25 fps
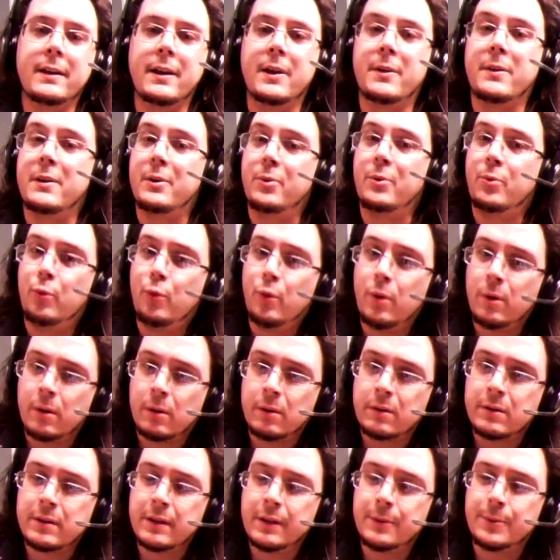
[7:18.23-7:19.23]
Now, that
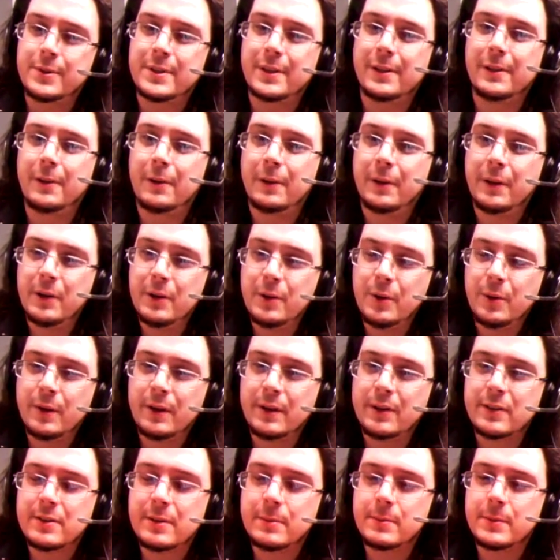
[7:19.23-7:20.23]
worked. It was a little
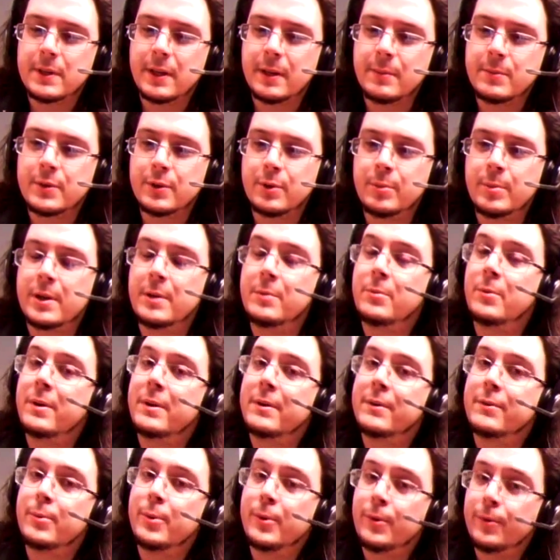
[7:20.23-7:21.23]
annoying sometimes, though, but in
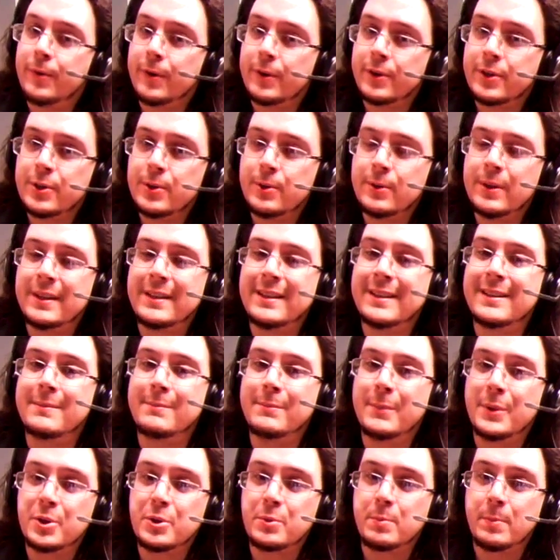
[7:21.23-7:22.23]
Modern Warfare two, they did it
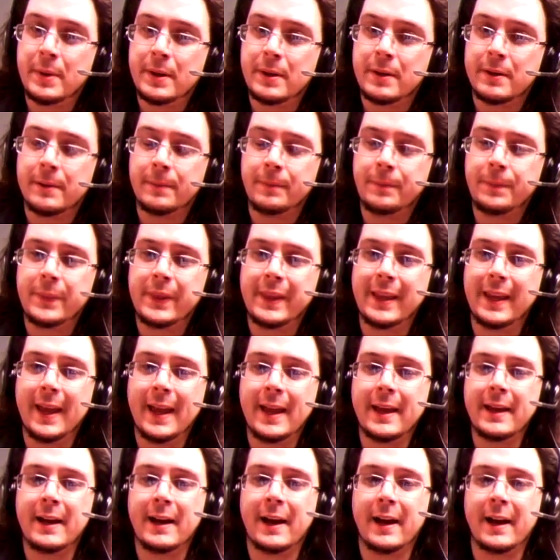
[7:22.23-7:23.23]
much better. The
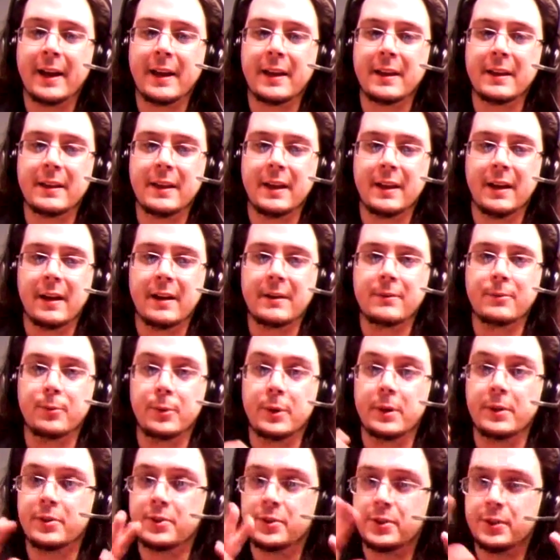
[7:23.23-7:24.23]
A I
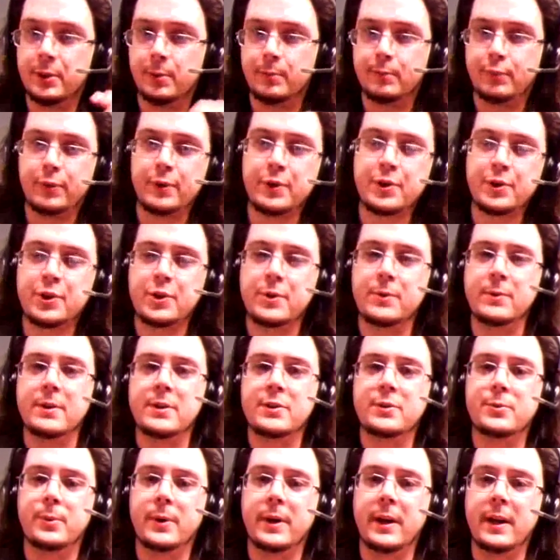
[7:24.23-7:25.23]
will still push you
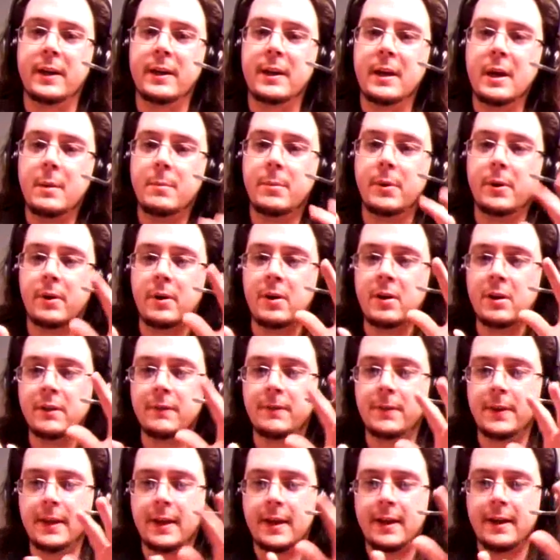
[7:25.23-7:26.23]
this way, but all
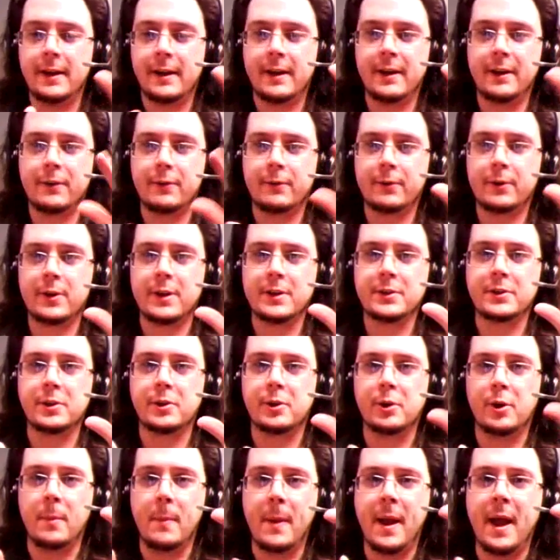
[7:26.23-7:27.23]
of the A I across the
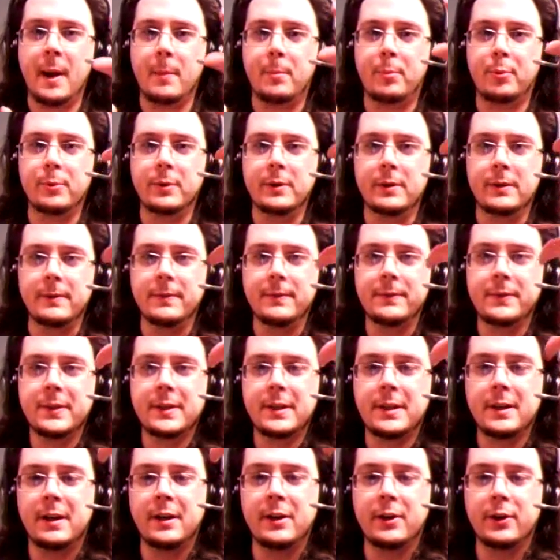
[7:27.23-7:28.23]
whole map will
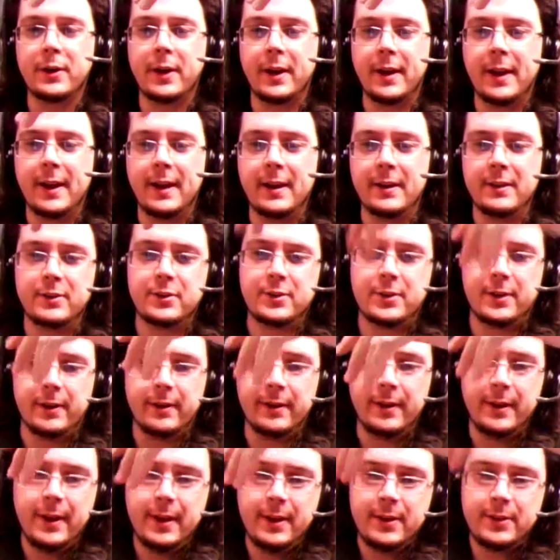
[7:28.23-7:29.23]
congregate and
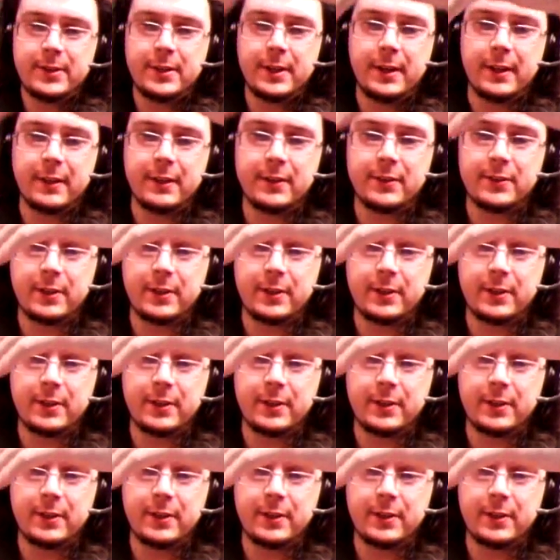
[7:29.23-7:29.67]
start setting